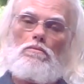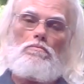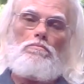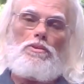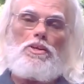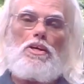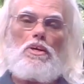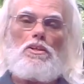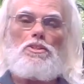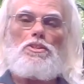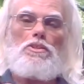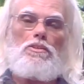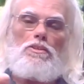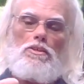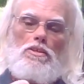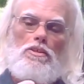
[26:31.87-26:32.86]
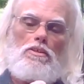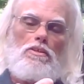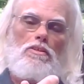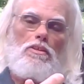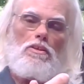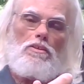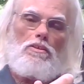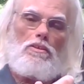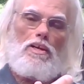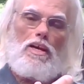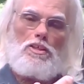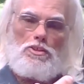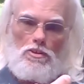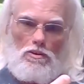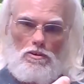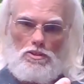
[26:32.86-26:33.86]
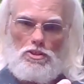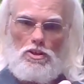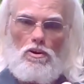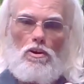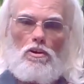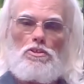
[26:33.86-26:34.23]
because the last of the cigar